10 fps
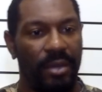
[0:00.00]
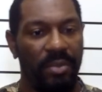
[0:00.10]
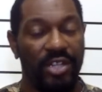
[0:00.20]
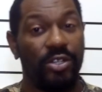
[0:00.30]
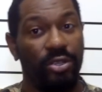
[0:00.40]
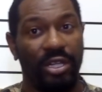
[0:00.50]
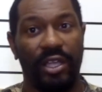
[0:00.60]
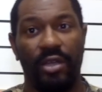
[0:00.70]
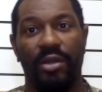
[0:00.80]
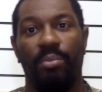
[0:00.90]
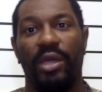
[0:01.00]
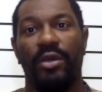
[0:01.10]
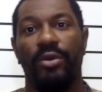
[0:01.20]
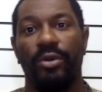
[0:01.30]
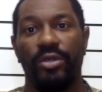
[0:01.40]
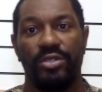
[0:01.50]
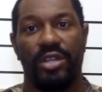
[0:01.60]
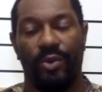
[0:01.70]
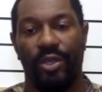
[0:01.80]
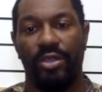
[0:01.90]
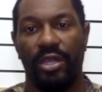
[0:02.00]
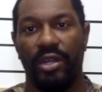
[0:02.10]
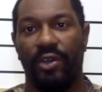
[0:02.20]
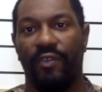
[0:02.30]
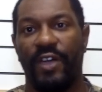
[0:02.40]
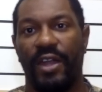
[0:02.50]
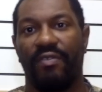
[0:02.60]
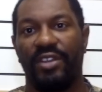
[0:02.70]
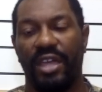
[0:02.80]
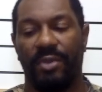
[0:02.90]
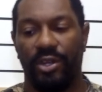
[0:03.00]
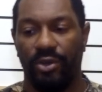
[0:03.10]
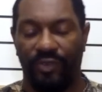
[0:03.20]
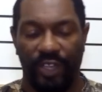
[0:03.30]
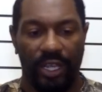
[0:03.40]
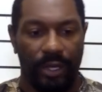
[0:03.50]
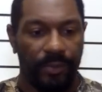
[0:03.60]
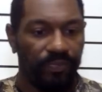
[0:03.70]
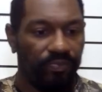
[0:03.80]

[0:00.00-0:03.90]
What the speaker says: Make sure you click on the bell so that way you get notified every time I do a video.